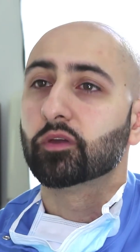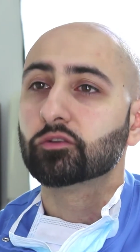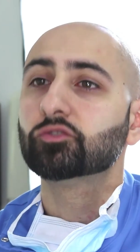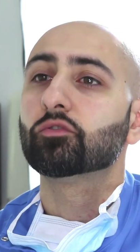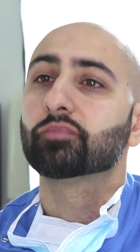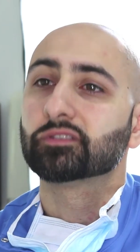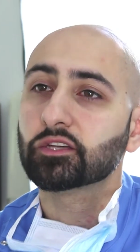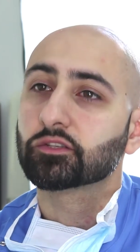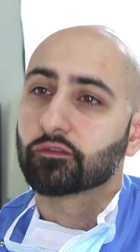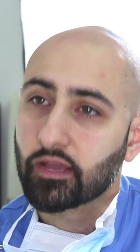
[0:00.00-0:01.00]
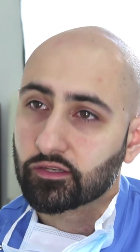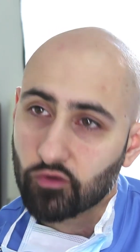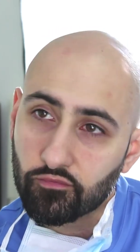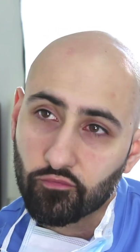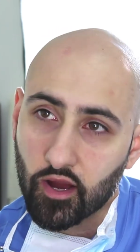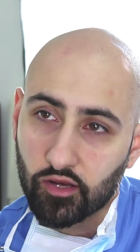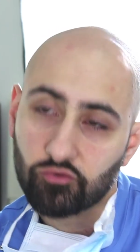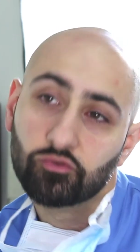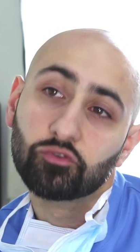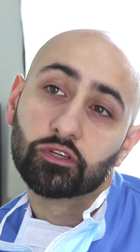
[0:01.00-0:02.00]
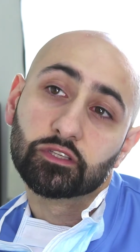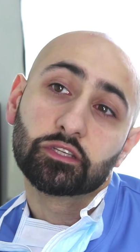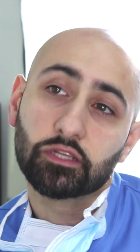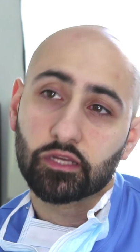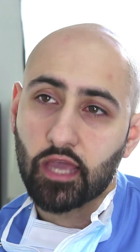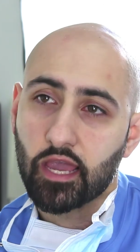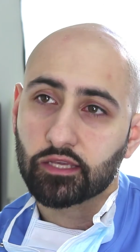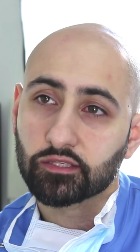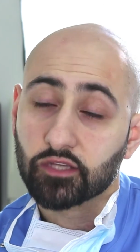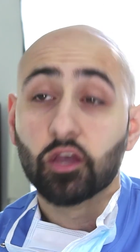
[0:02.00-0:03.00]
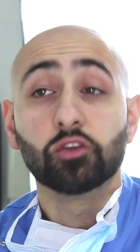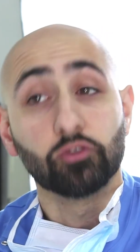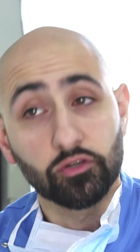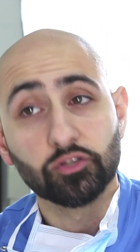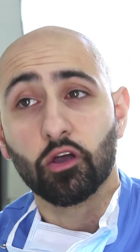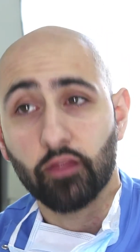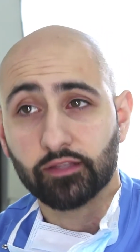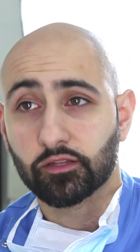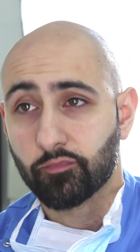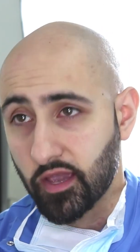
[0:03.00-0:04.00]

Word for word: because you're in possession of that software and you, you can see the case, you can show that to the